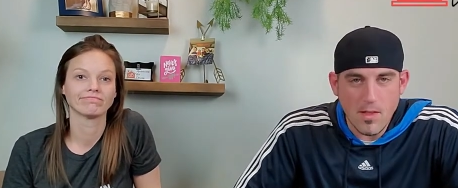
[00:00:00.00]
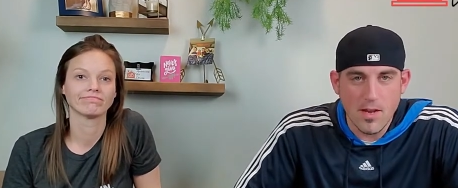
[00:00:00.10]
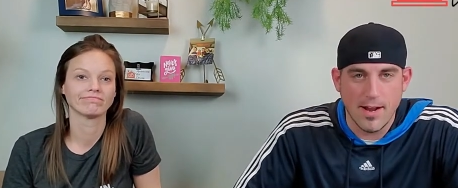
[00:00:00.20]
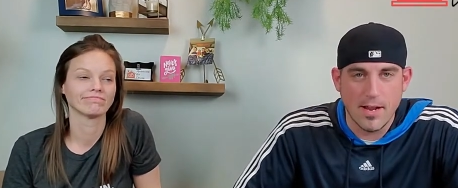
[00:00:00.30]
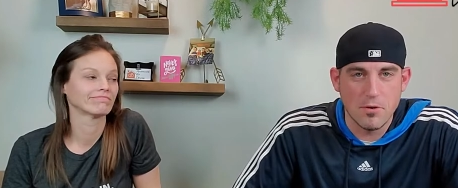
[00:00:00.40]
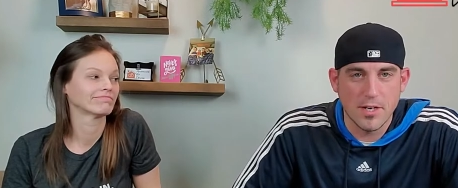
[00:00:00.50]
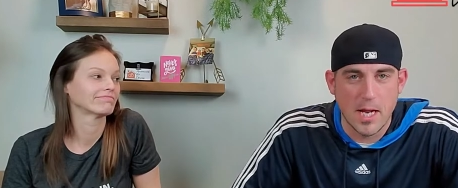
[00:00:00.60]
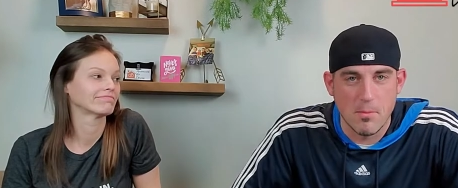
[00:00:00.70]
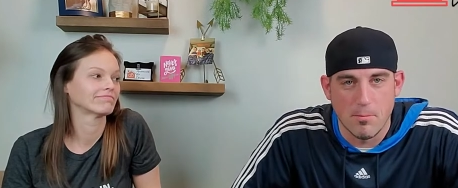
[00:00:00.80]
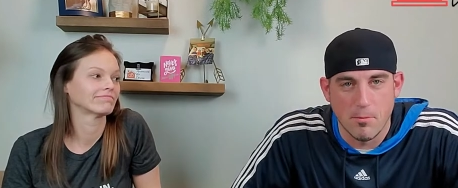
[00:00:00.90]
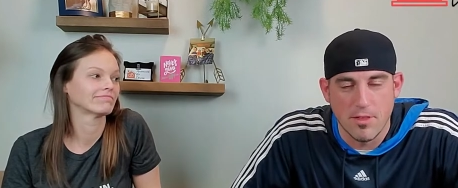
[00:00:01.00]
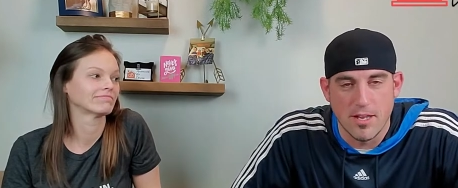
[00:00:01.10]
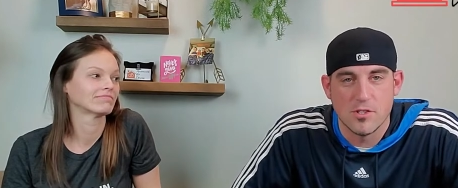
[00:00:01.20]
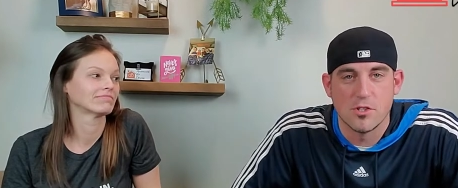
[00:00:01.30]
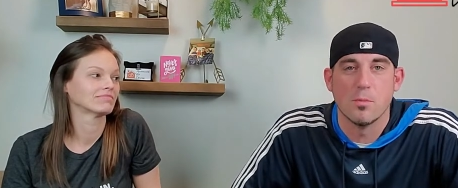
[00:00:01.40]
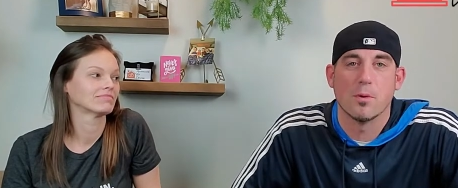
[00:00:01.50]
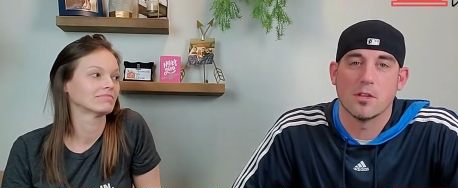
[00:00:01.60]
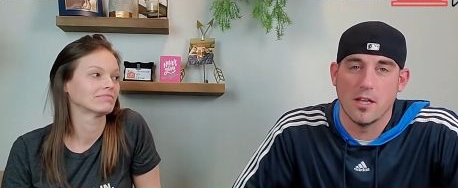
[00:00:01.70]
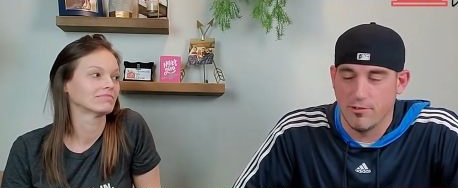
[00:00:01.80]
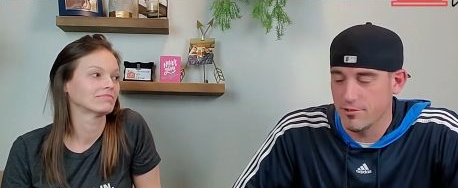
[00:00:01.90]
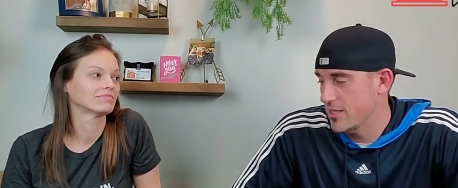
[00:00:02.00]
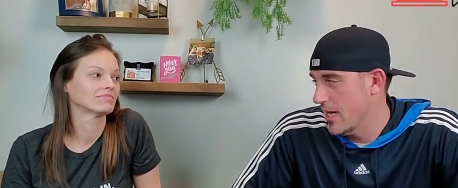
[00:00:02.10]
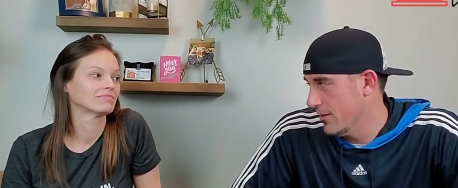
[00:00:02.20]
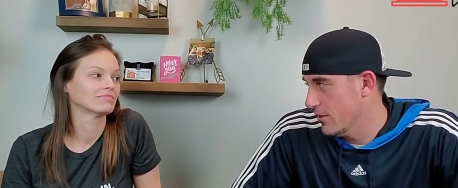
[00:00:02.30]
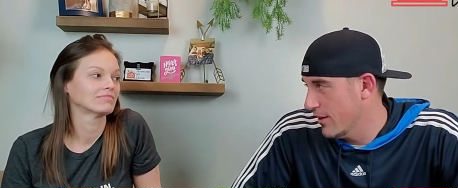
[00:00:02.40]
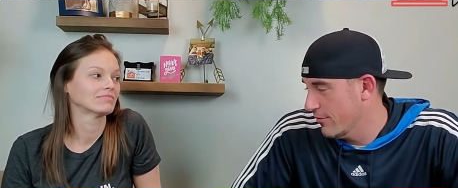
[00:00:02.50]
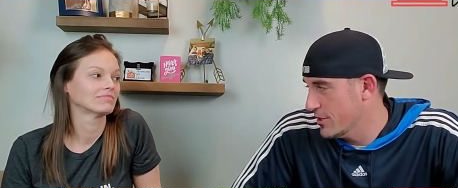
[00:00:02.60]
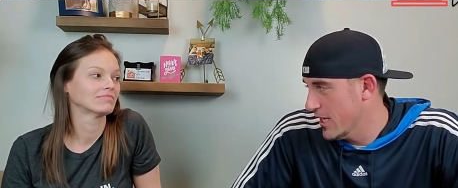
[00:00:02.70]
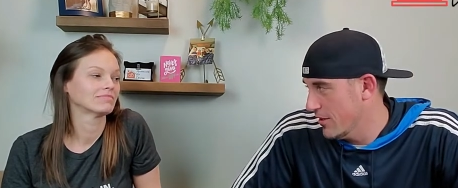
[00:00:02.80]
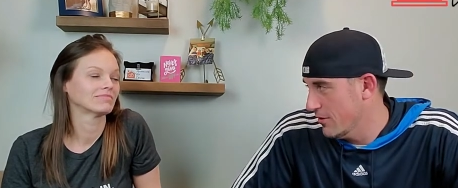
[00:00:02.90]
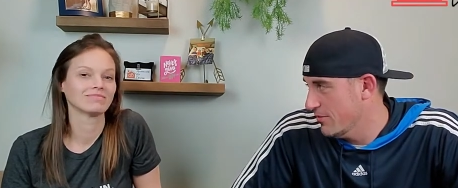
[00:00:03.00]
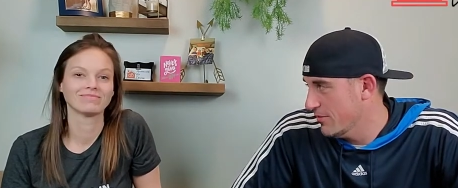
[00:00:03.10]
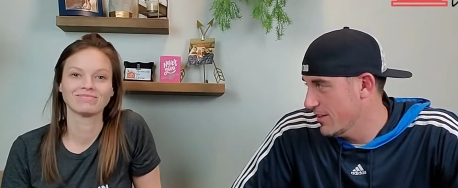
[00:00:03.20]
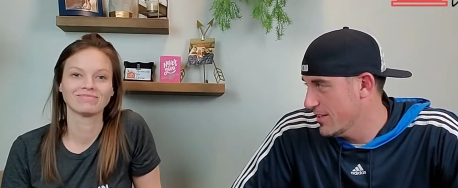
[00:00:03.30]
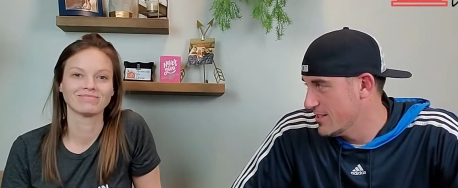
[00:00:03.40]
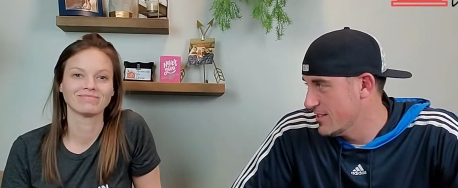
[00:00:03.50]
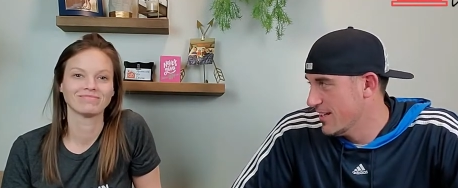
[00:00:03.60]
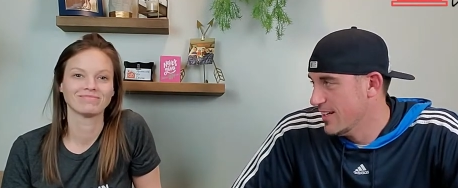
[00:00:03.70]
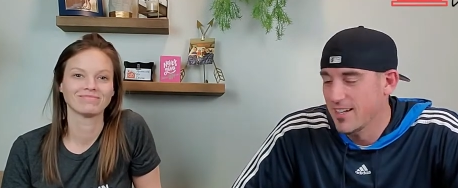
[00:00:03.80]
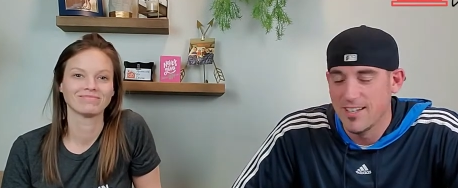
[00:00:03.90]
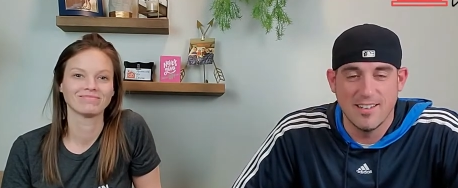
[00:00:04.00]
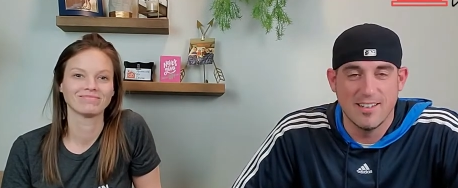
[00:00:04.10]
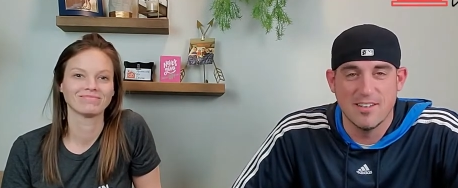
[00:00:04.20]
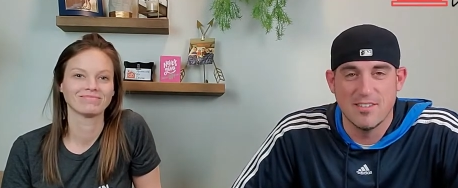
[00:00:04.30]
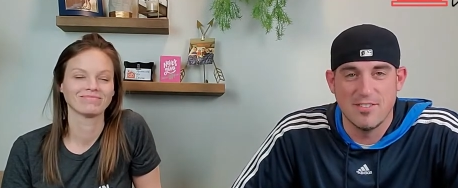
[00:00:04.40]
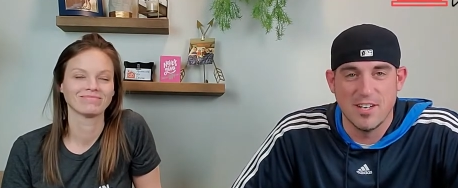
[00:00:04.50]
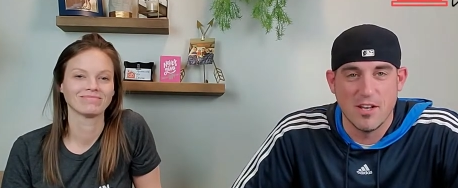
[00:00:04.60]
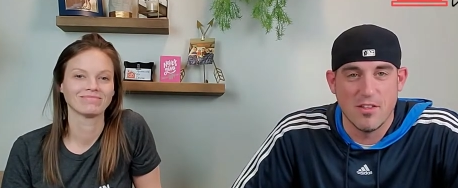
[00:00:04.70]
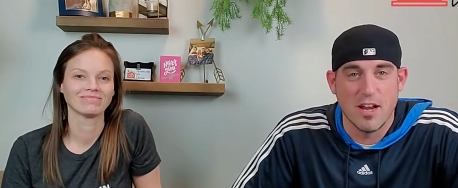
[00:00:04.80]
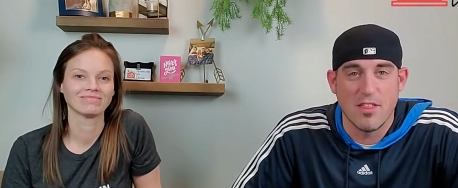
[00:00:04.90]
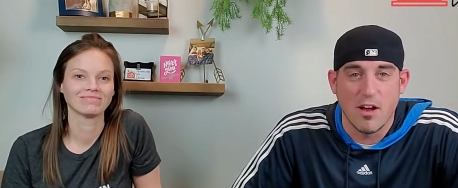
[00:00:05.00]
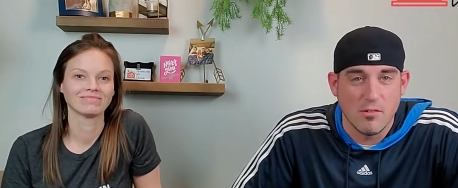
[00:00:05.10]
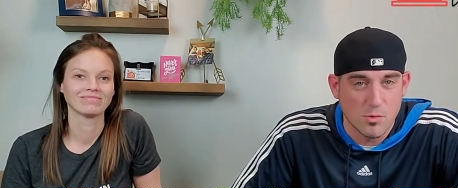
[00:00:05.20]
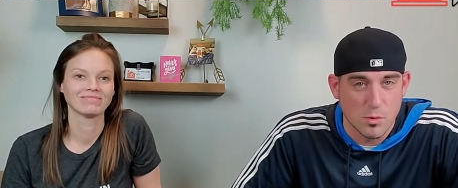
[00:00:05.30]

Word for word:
Speaker 1: Now, Andrea came up with a super clever, ti- clever title for this uh, video that I thought was